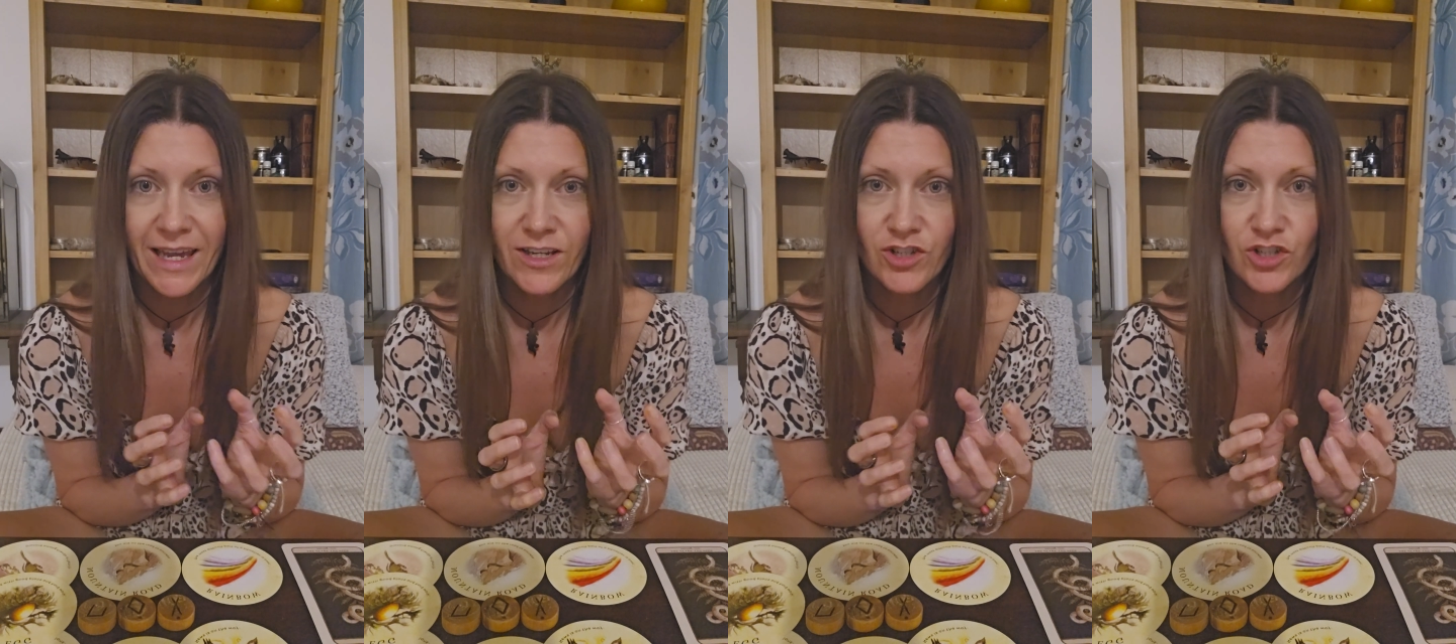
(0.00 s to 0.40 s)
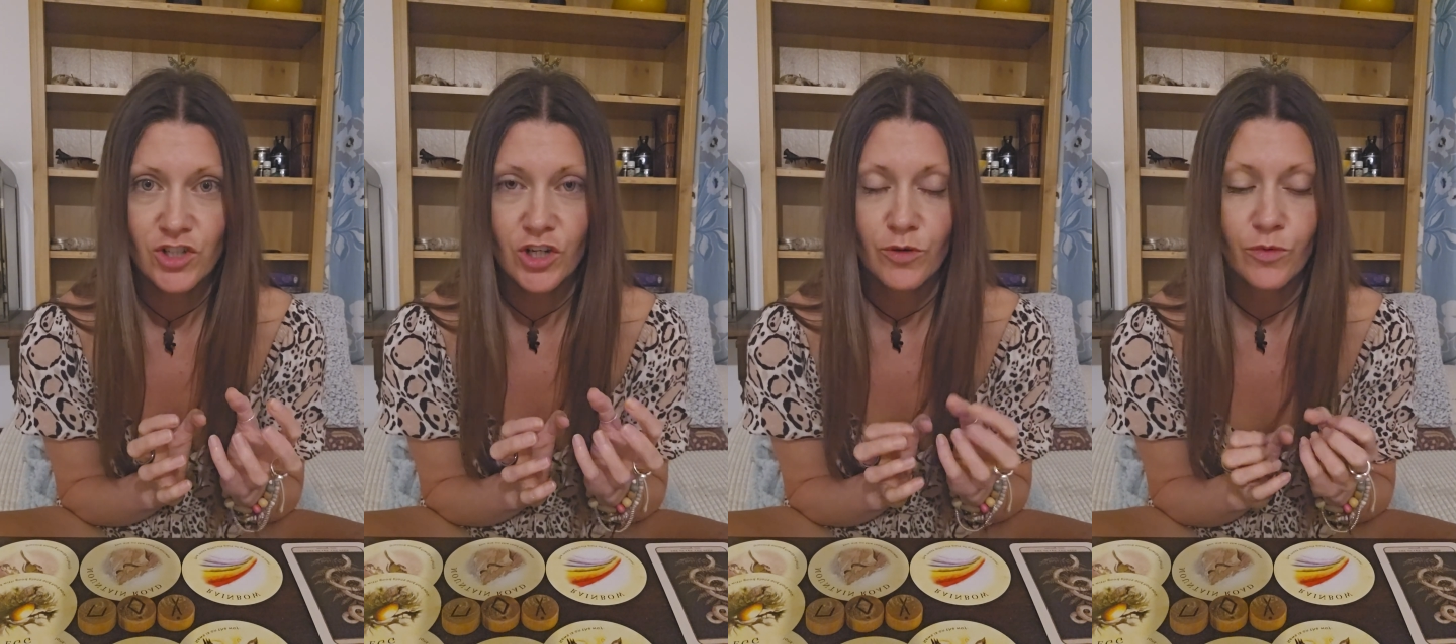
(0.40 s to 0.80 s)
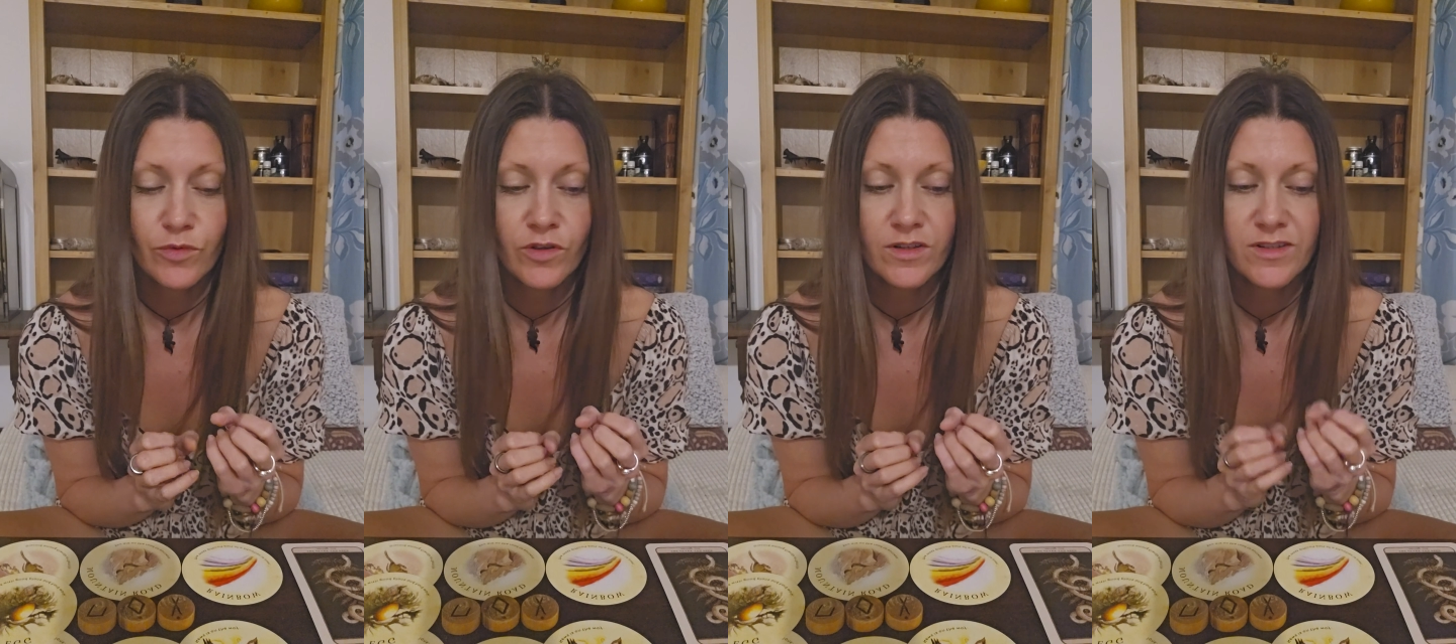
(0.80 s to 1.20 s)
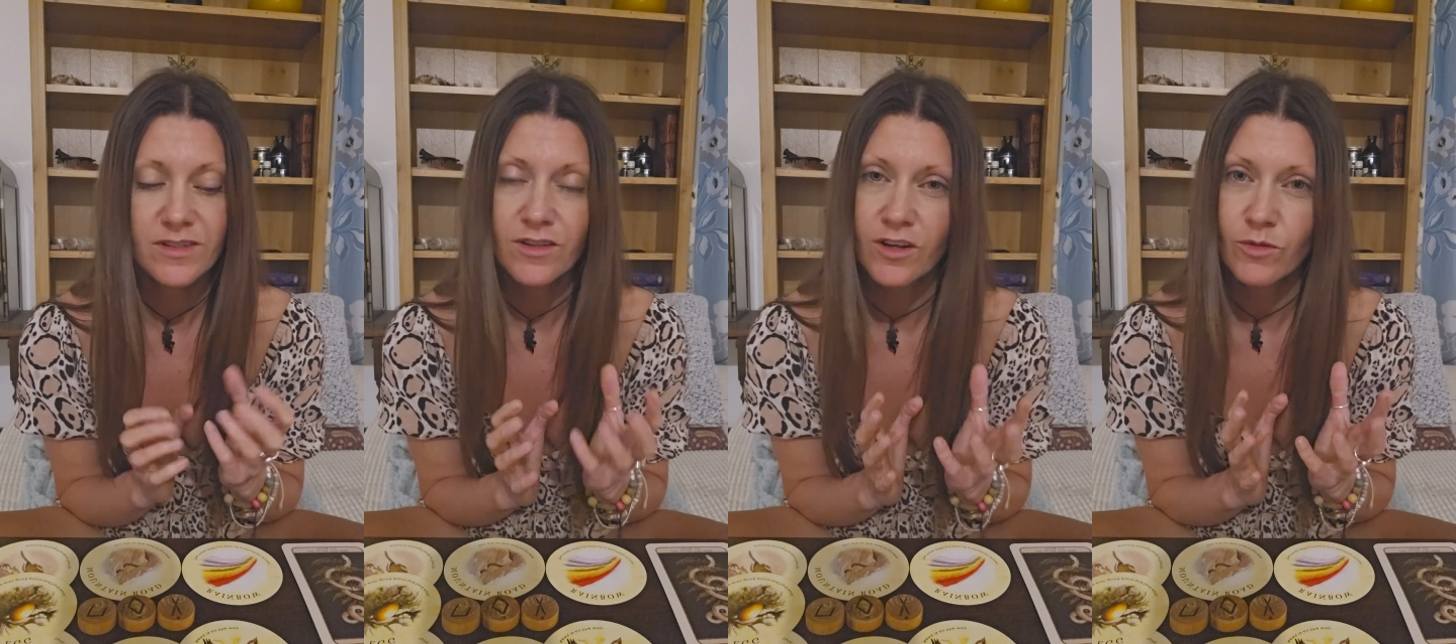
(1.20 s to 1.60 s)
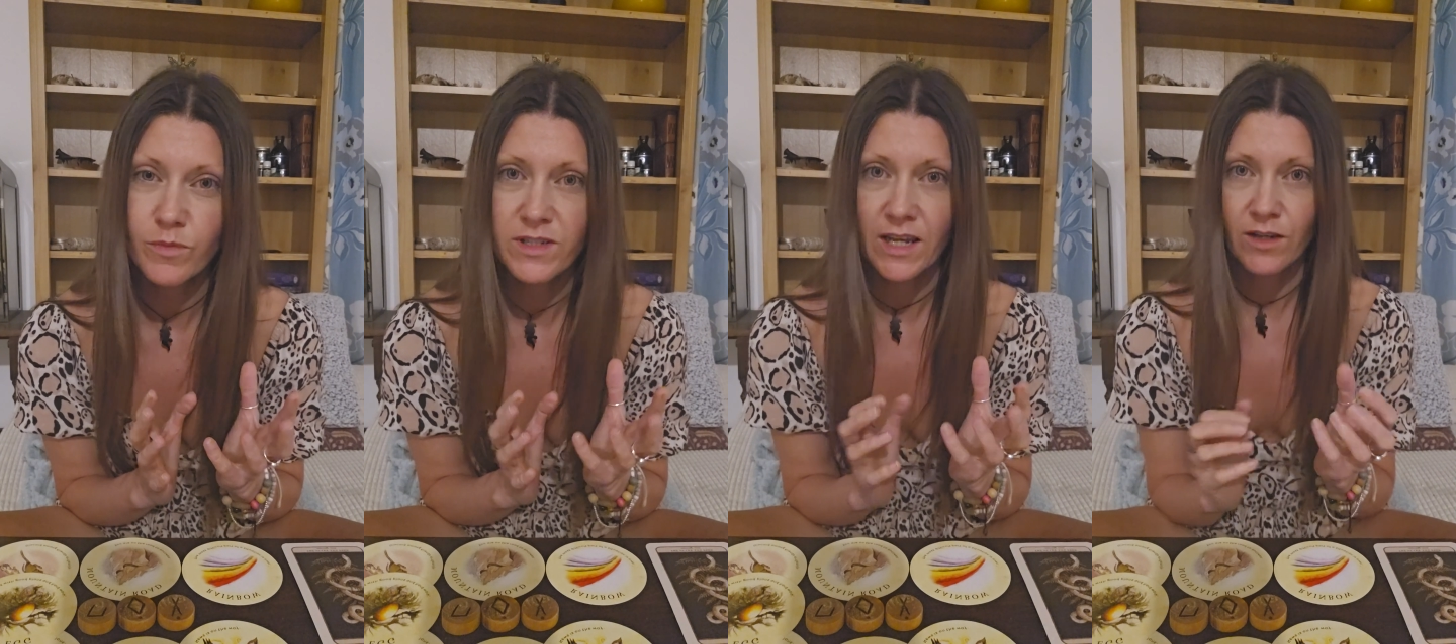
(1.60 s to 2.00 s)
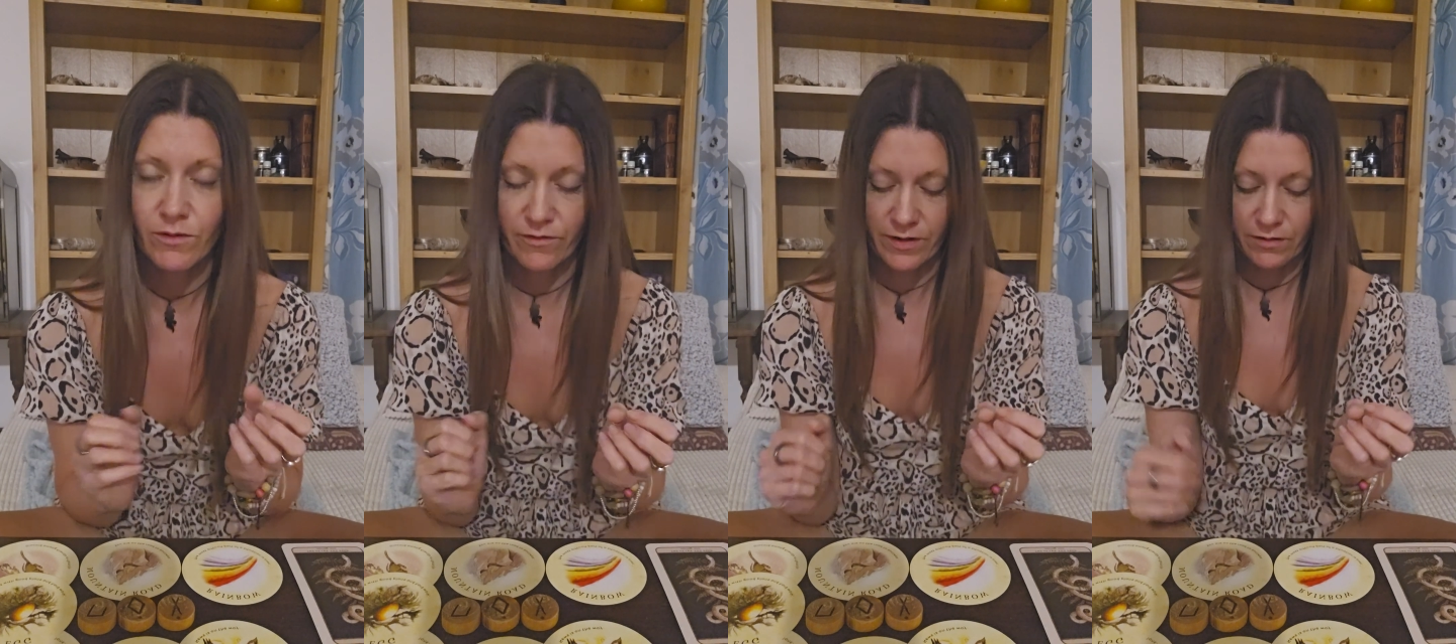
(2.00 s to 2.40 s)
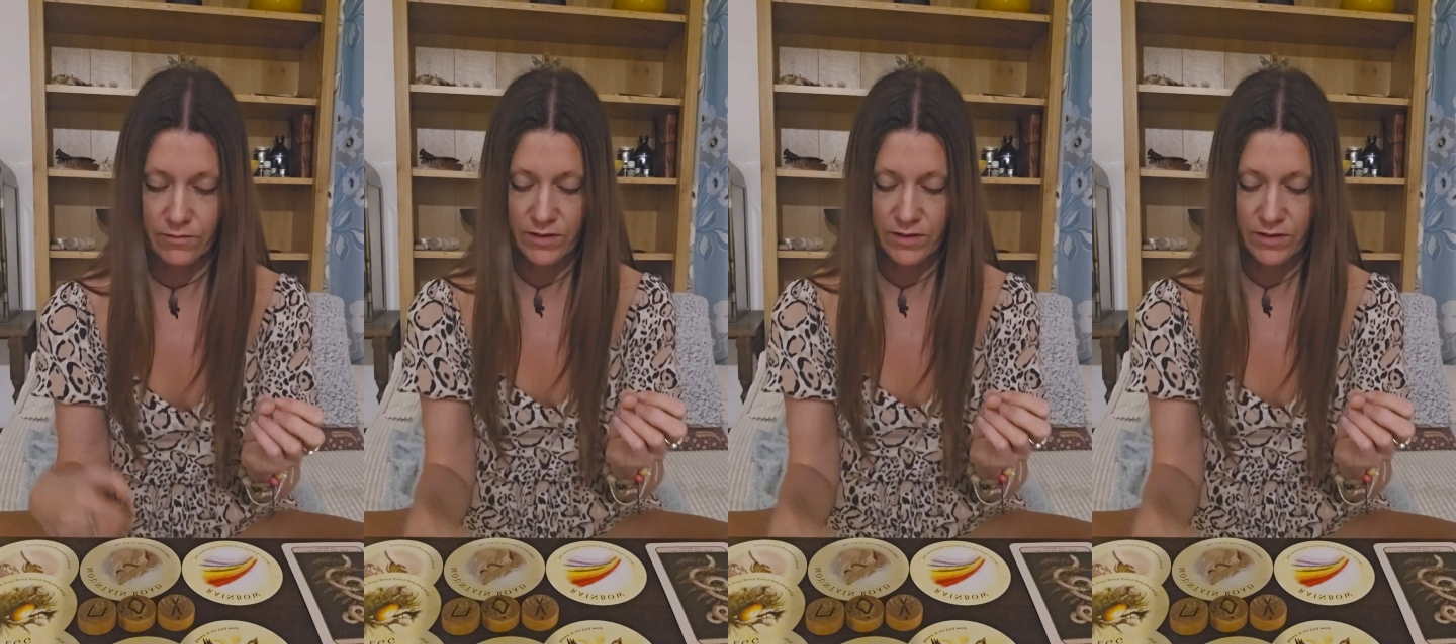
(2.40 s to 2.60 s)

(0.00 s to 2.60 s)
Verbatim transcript: against you that's going to upset you, I feel.